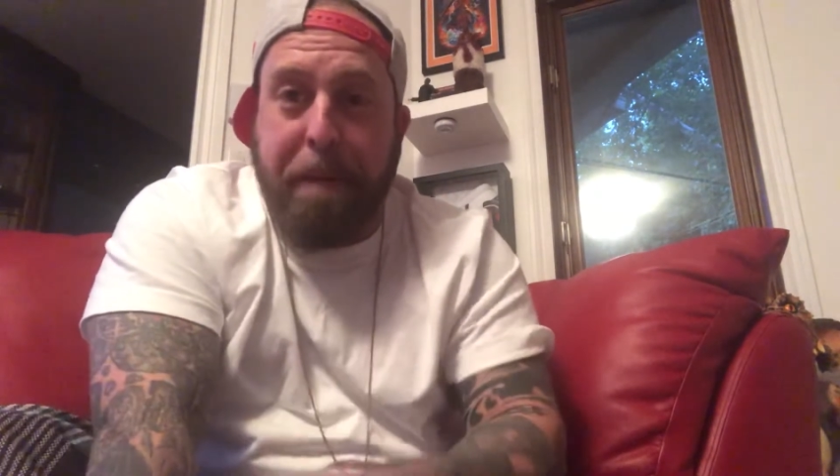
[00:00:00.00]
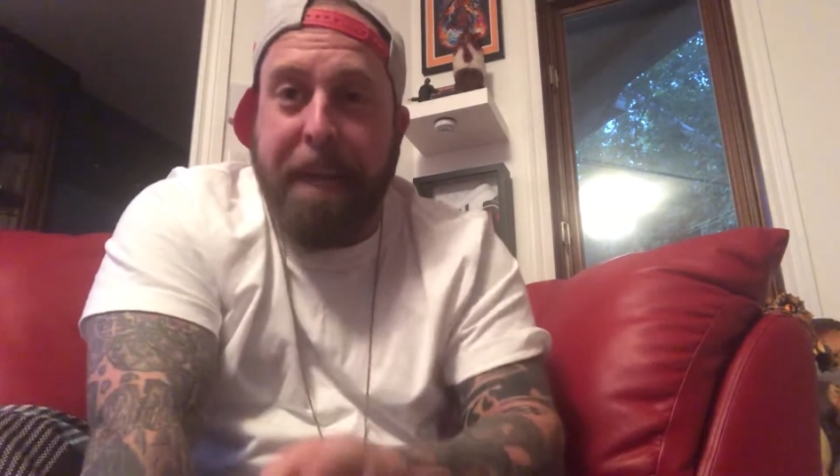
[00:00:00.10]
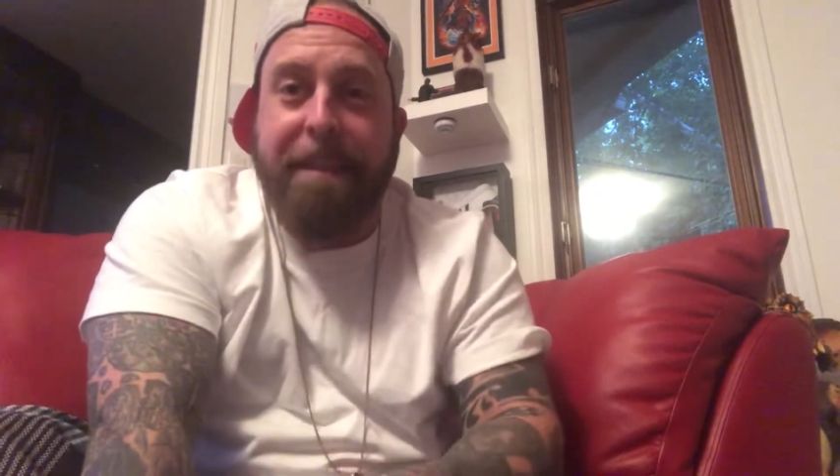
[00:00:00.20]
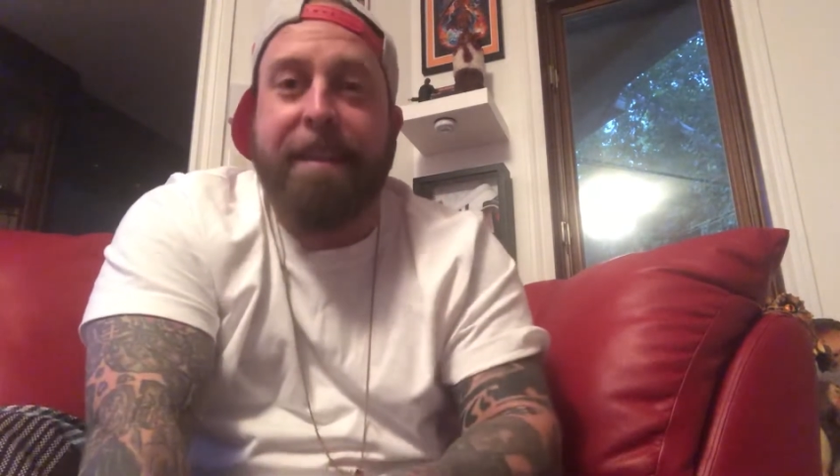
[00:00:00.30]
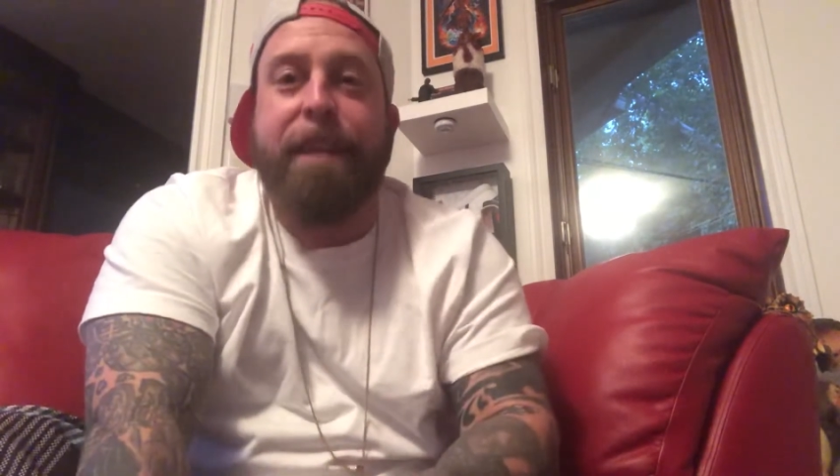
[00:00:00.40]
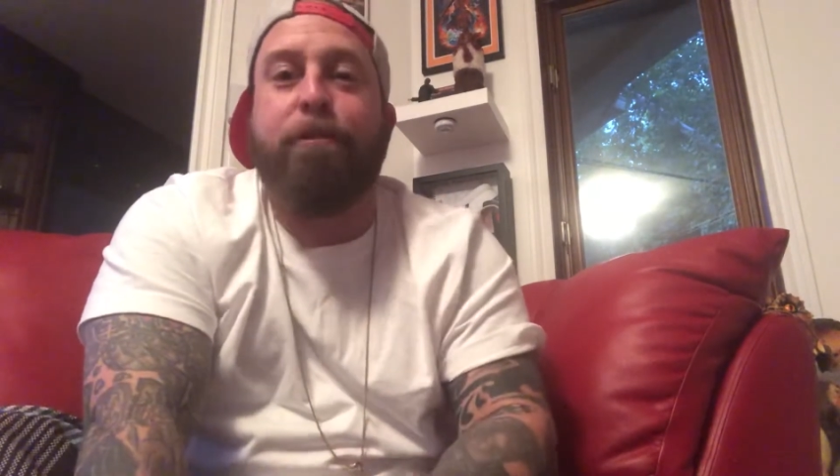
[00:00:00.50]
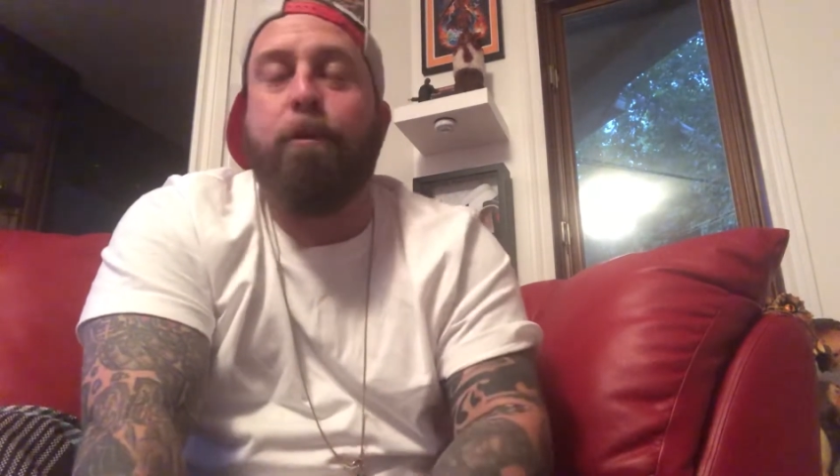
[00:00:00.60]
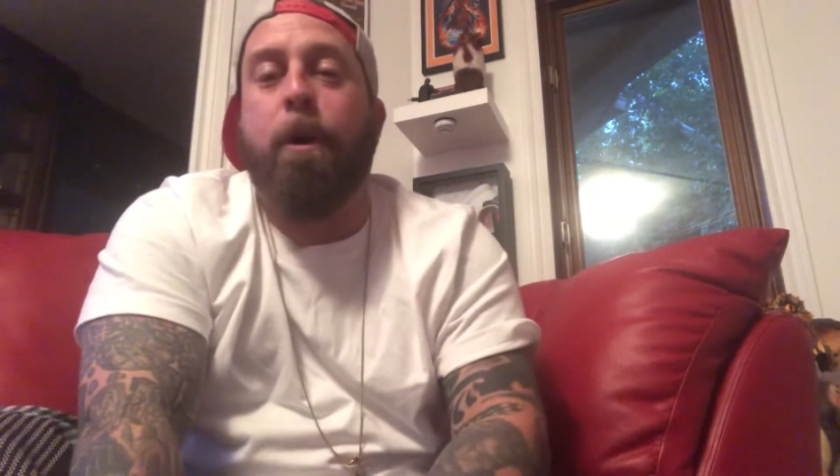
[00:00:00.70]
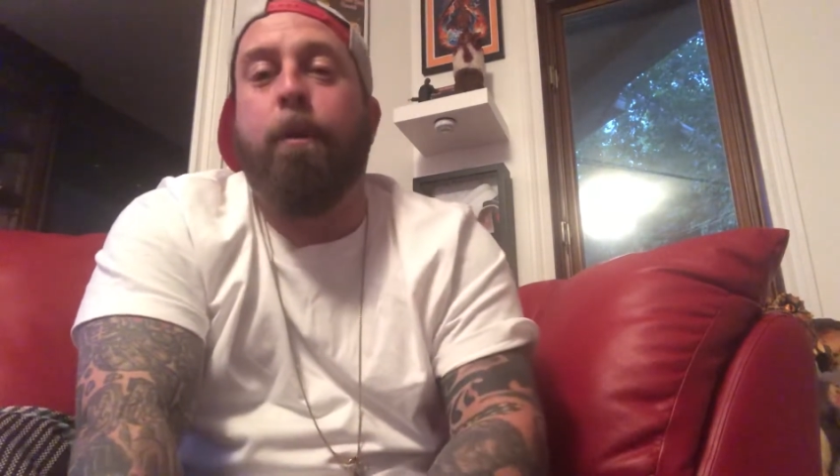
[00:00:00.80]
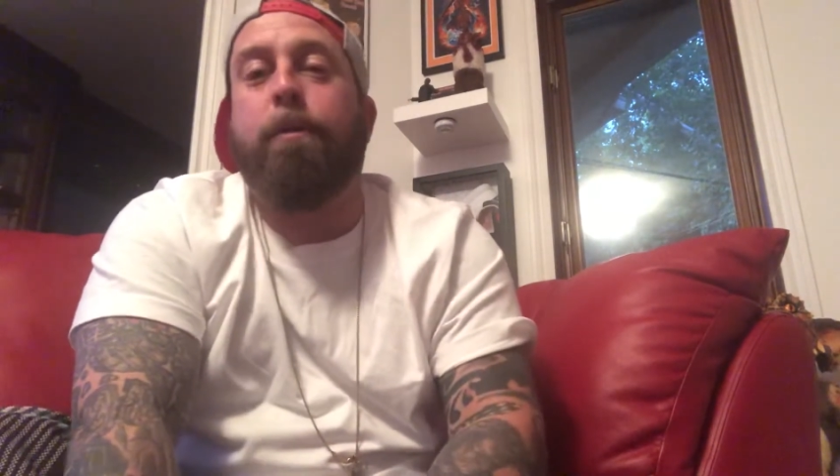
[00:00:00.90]
piece that
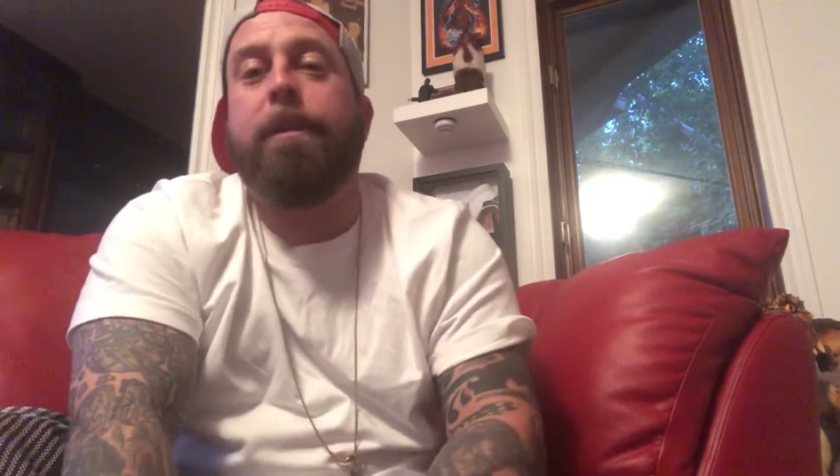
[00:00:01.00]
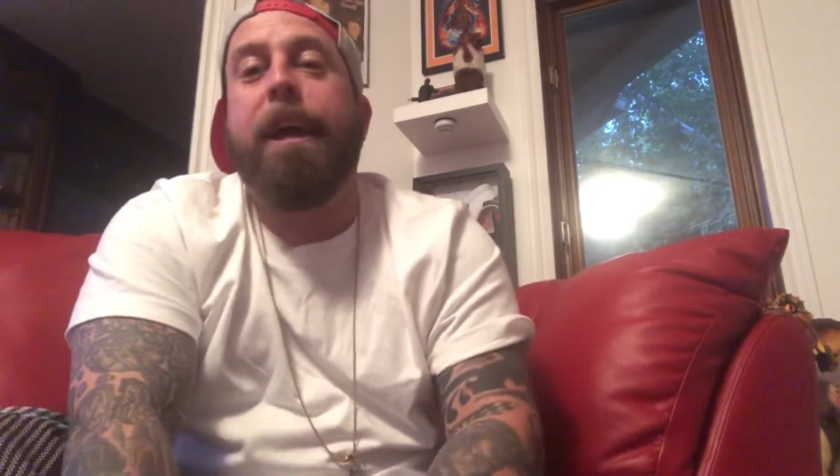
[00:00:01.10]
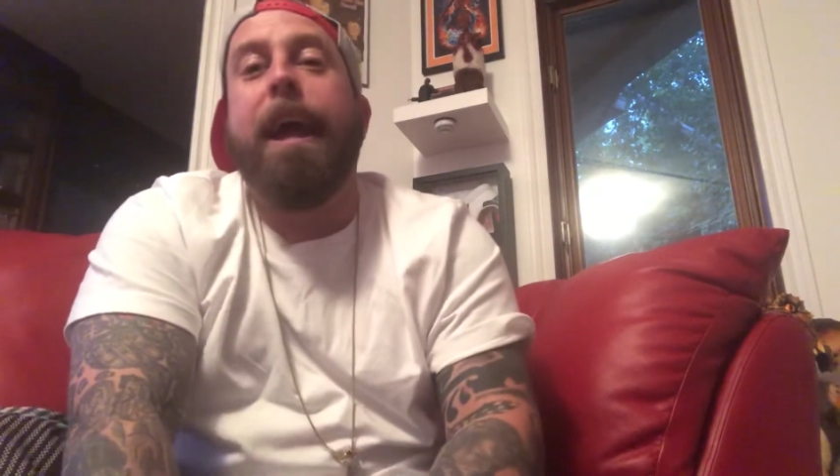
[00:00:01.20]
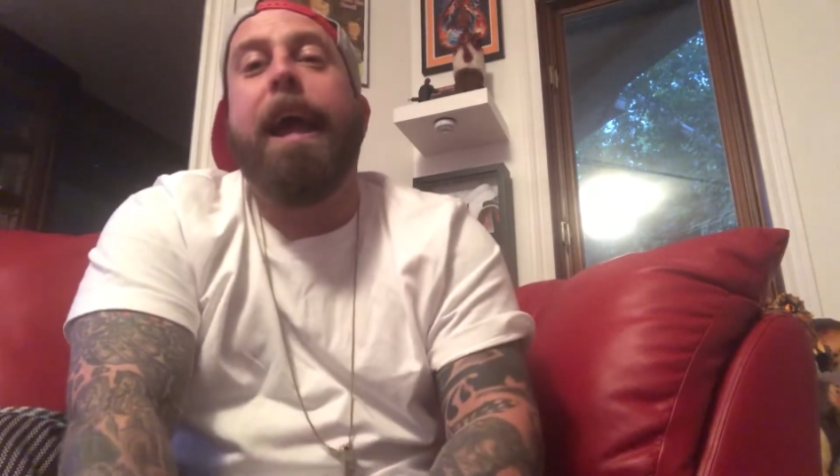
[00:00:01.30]
you own,